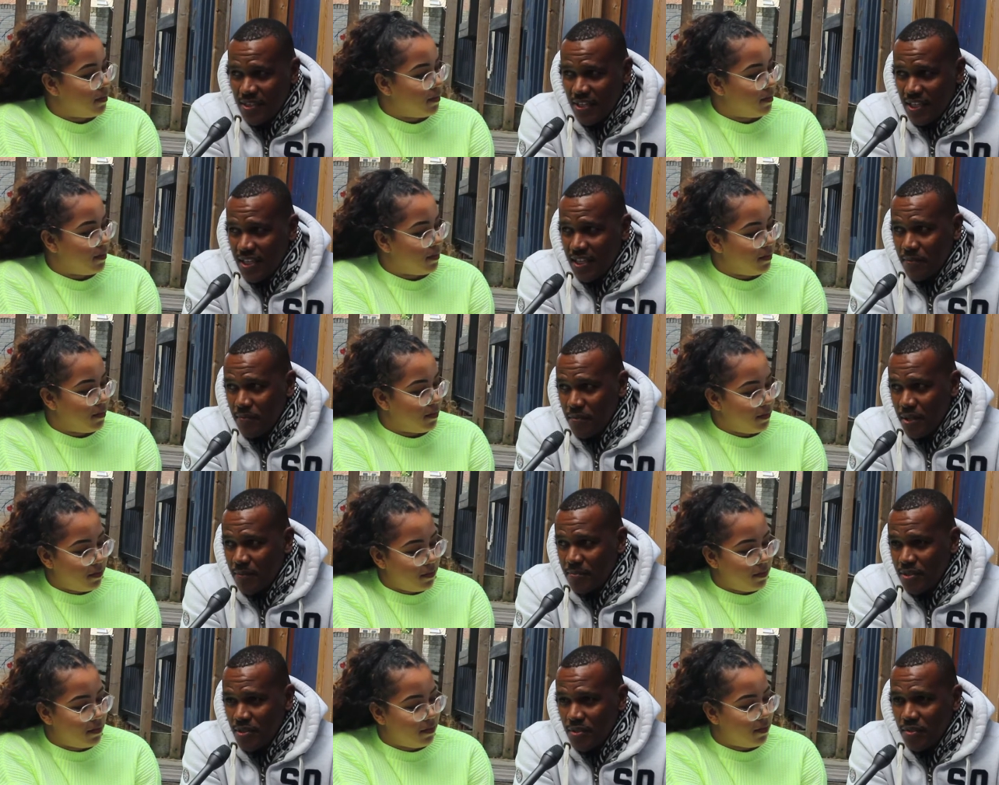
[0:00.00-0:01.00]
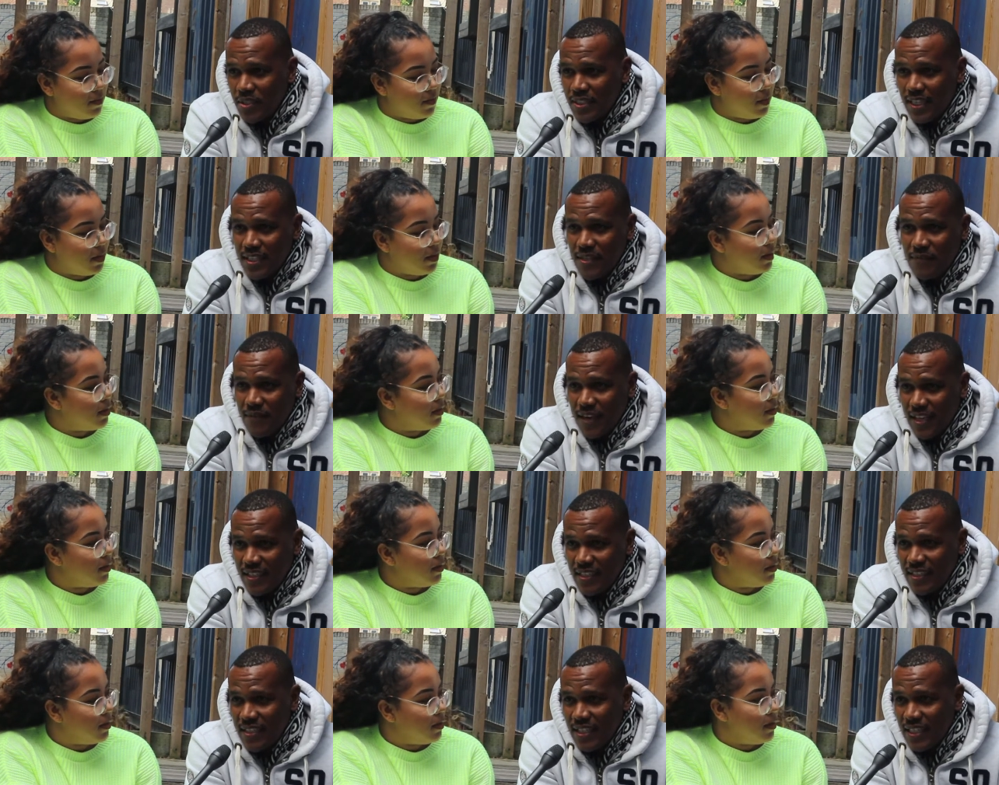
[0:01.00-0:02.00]
Speaker 1: gonna hit me up to do it, and they
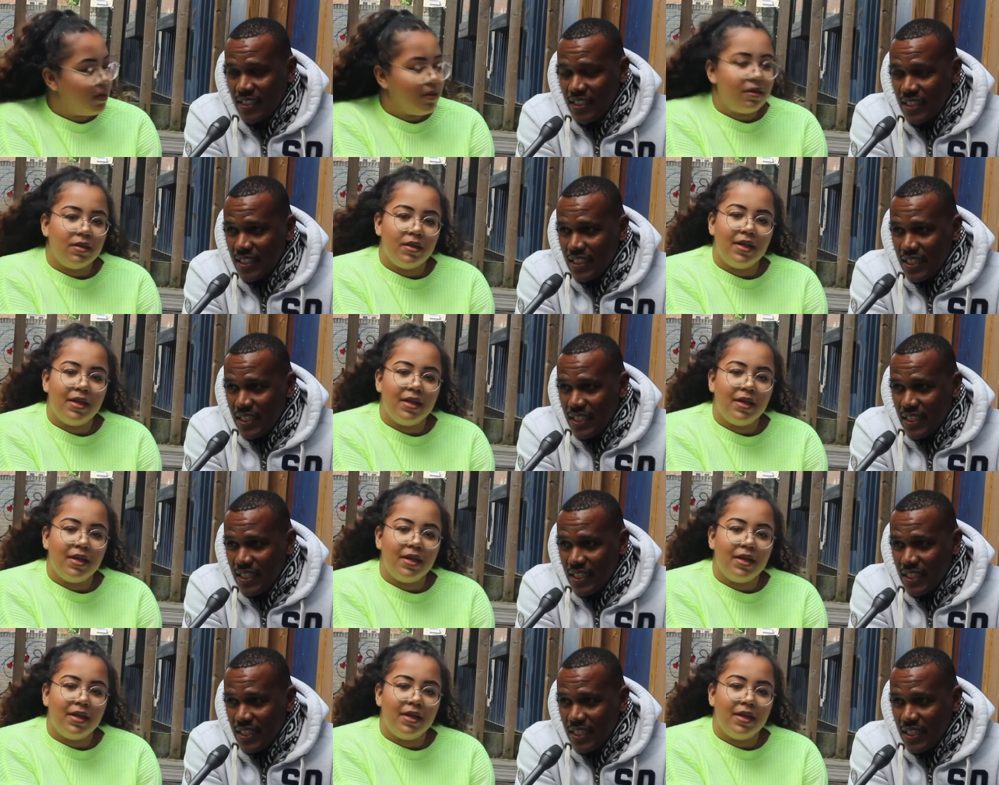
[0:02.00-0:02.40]
finally did.